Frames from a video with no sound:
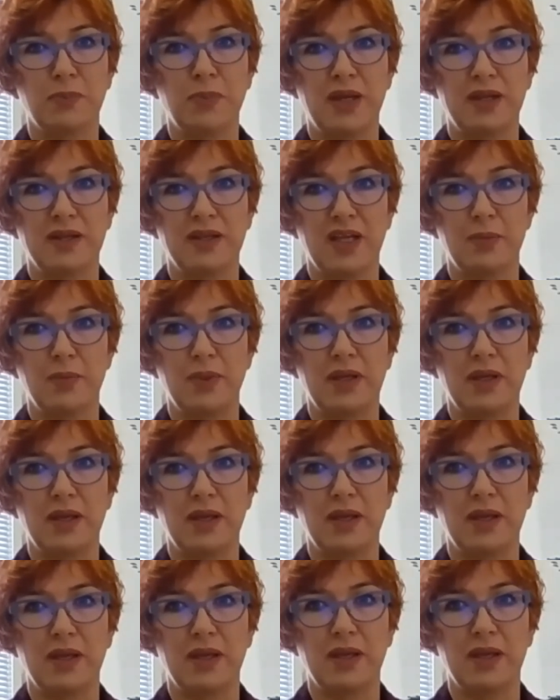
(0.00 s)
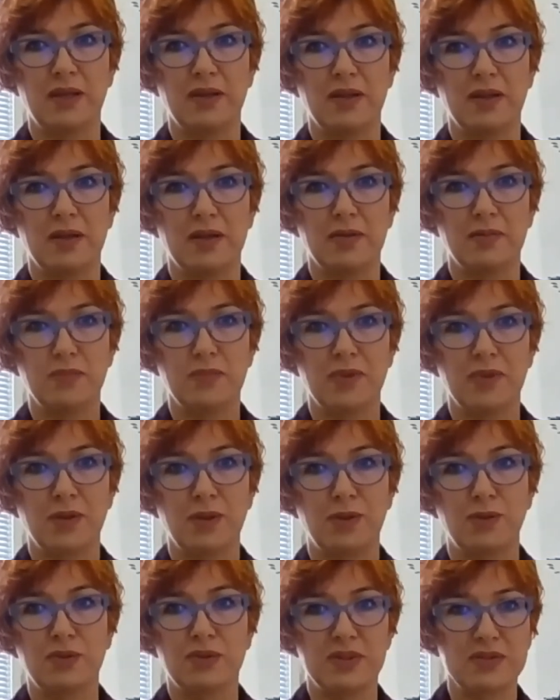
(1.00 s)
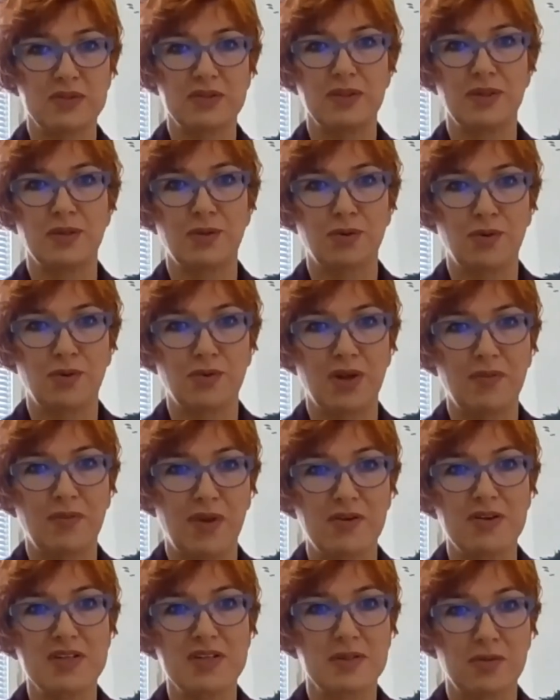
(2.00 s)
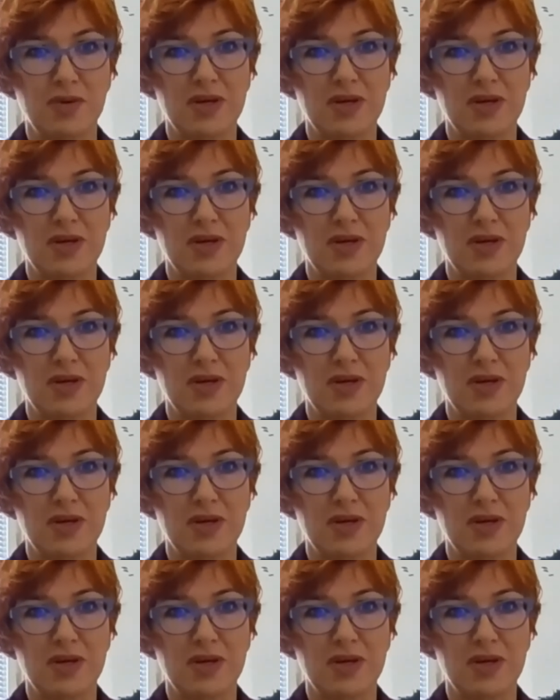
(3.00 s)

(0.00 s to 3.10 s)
pandemic and the whole this coronavirus